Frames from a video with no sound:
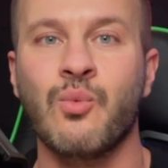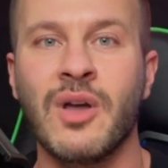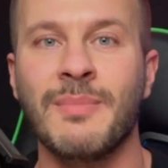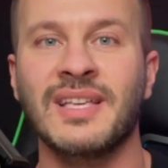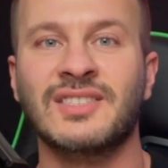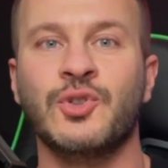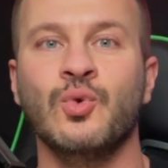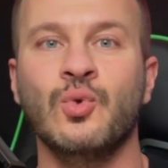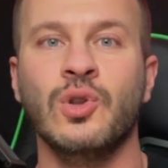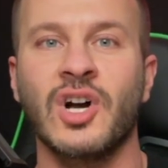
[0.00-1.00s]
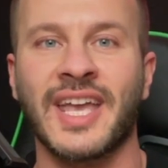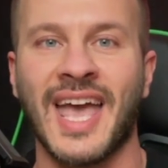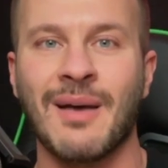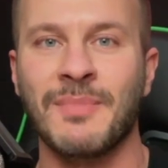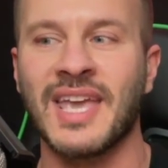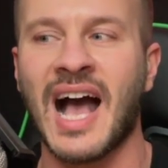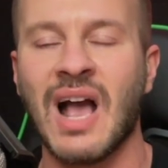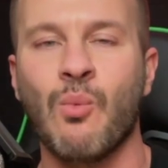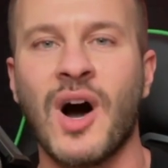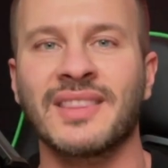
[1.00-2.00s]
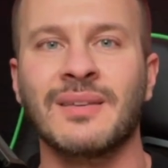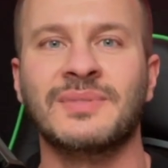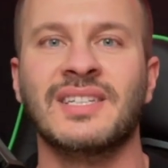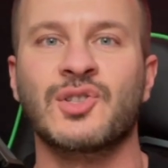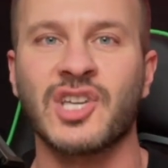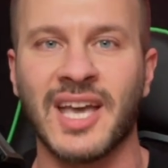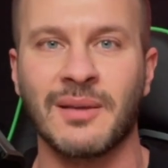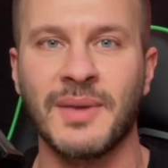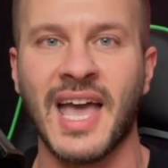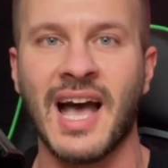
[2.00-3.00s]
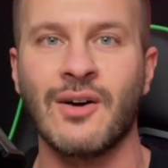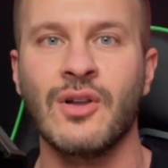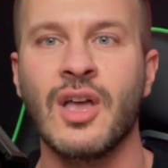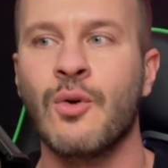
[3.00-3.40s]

women to look at me. I want them to check me out